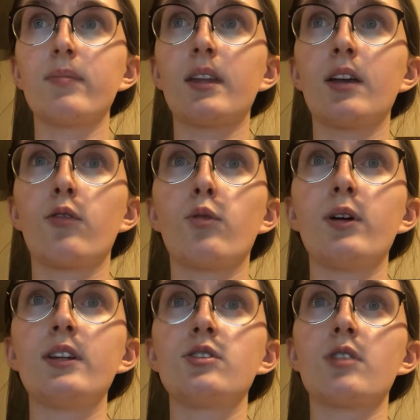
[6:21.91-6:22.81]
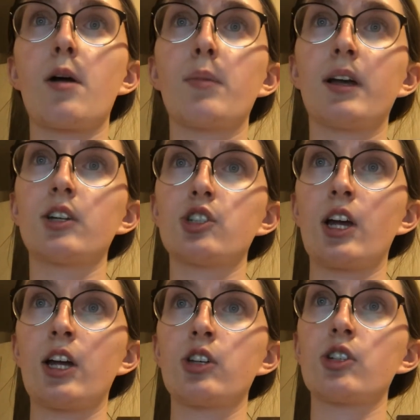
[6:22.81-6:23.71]
If we do not make a
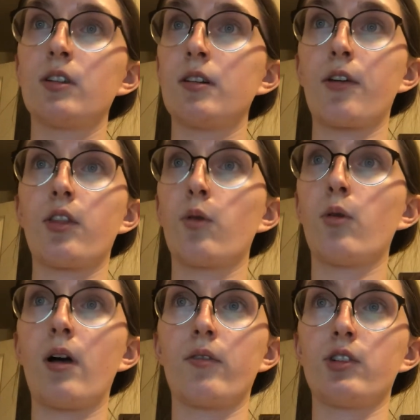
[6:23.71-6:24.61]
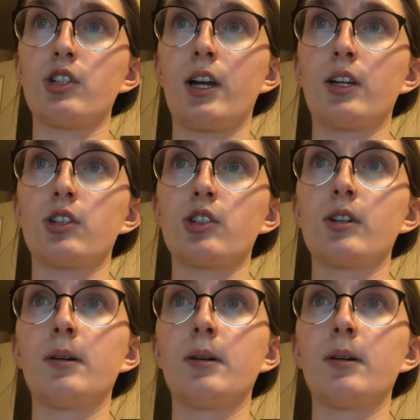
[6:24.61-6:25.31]
change, then nothing will ever change.